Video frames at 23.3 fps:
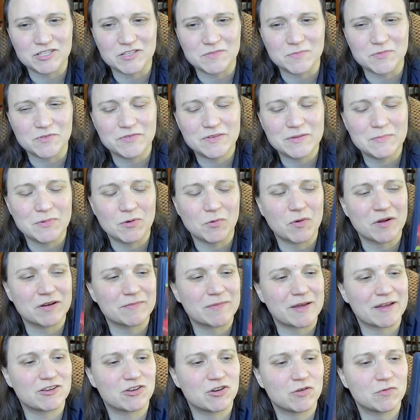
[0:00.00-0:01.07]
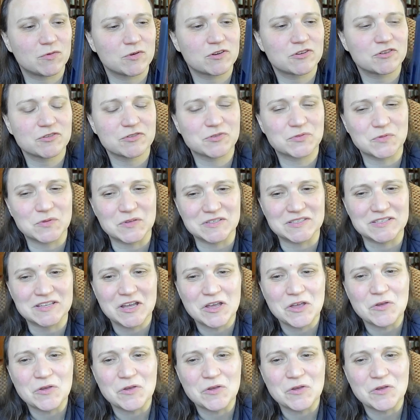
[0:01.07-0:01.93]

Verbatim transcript: the movie, but one of my coworkers was